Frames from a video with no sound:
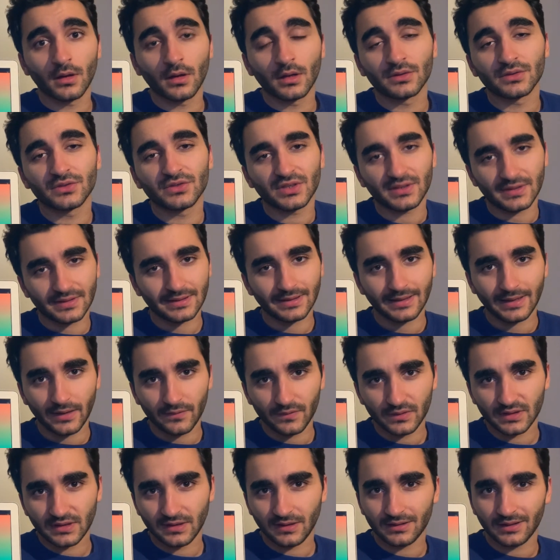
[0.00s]
Just like every
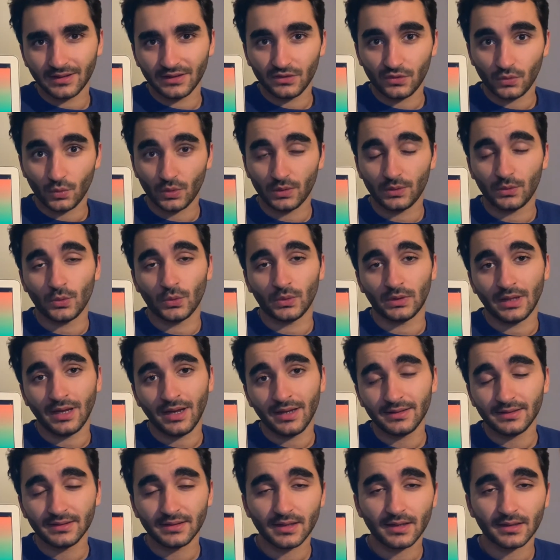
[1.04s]
single action we do in
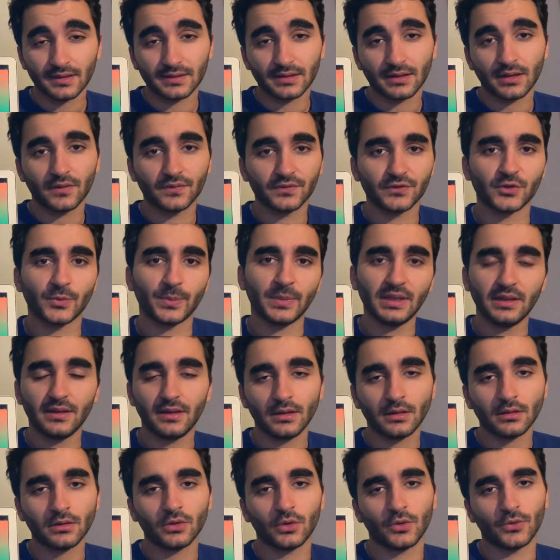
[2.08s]
ICX, after a meeting
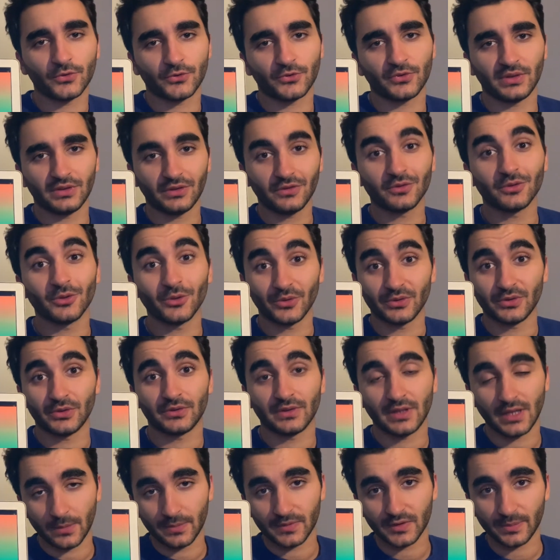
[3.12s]
you also need to log it on
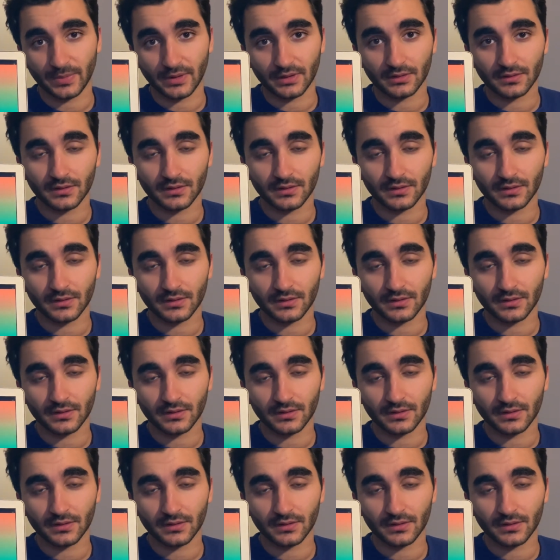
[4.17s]
HubSpot.